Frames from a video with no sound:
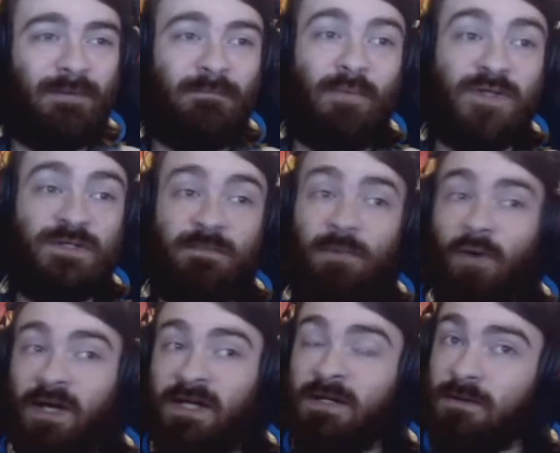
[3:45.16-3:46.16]
Poison
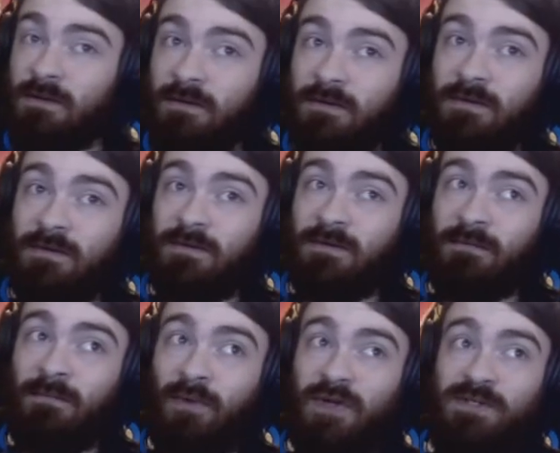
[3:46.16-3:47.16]
Point?
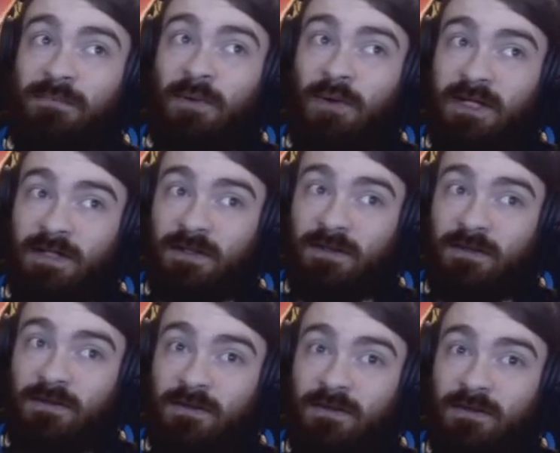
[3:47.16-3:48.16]
Poison Point?
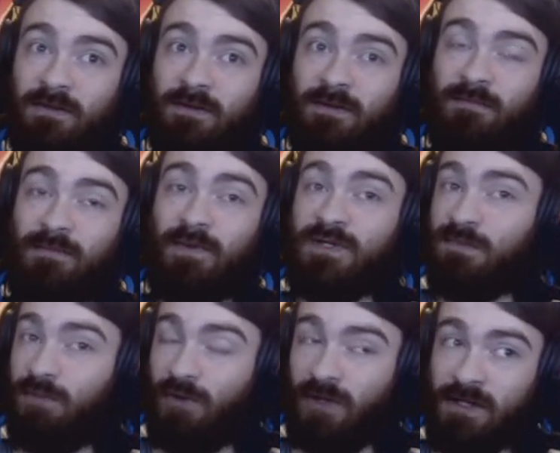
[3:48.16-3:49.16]
Poison
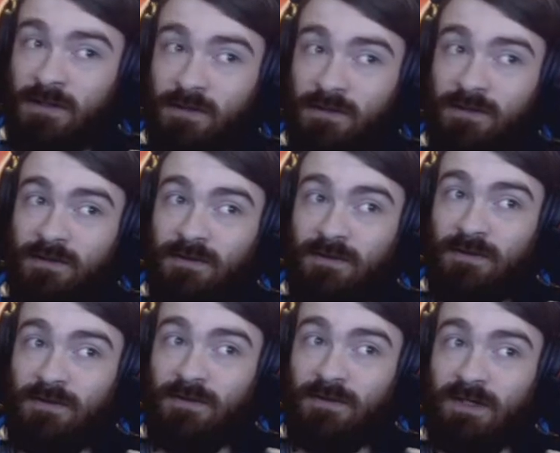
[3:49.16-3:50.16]
Point?
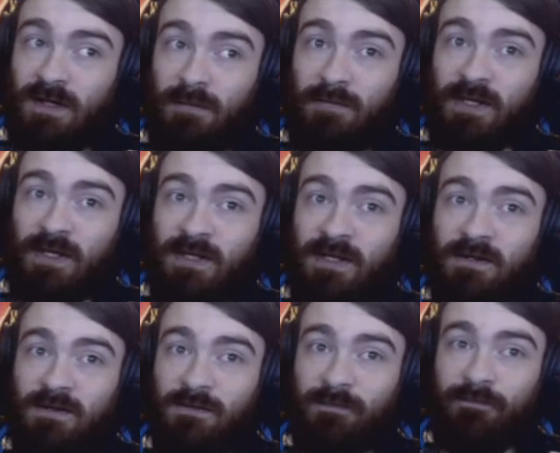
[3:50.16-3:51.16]
Can I predict it?
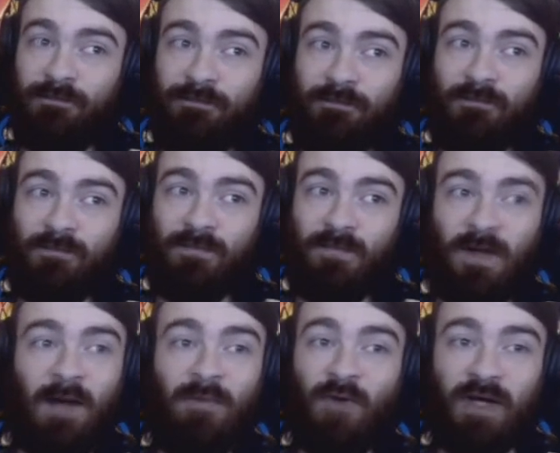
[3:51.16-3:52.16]

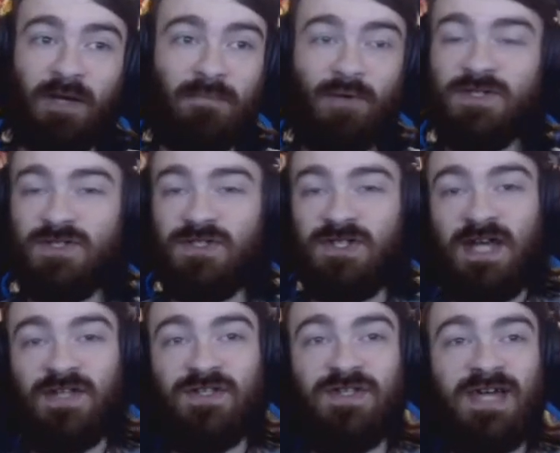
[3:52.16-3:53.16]
I'm not getting poisoned
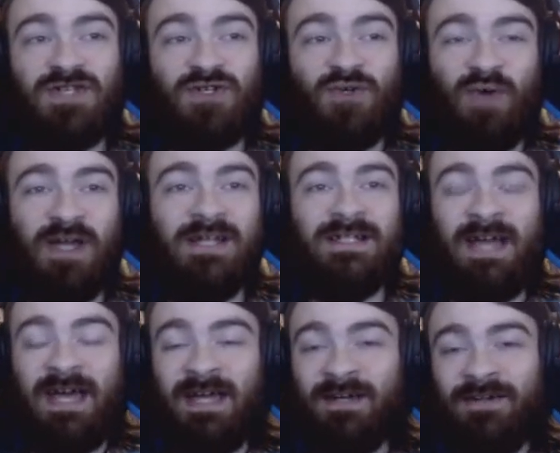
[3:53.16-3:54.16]
today. Today is a great
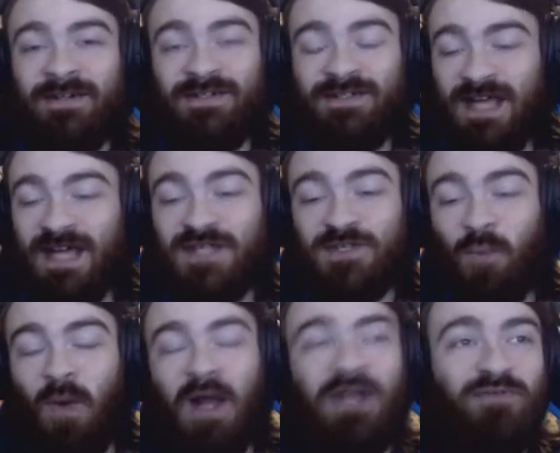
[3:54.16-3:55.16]
day. Today is a
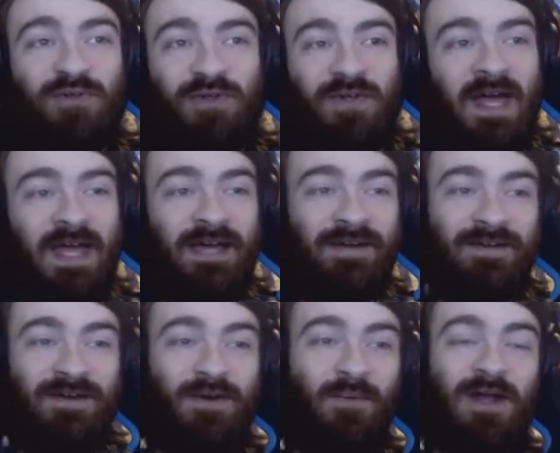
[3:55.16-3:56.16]
wonderful day
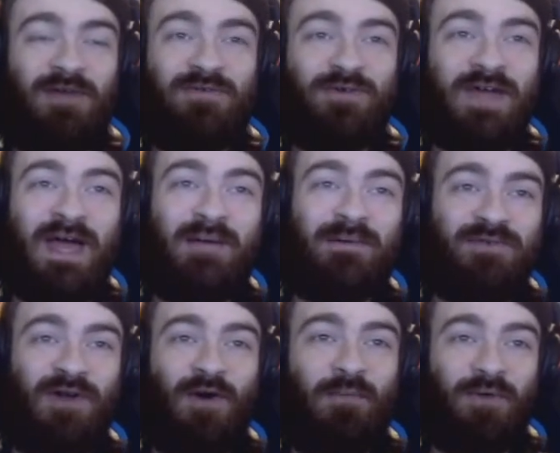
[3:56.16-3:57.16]
wonderful day with
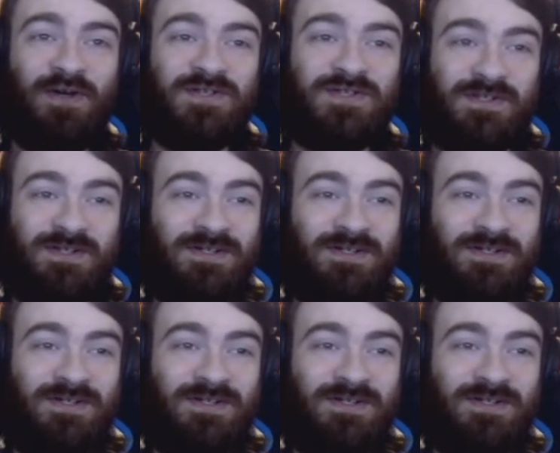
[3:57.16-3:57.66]
no poison.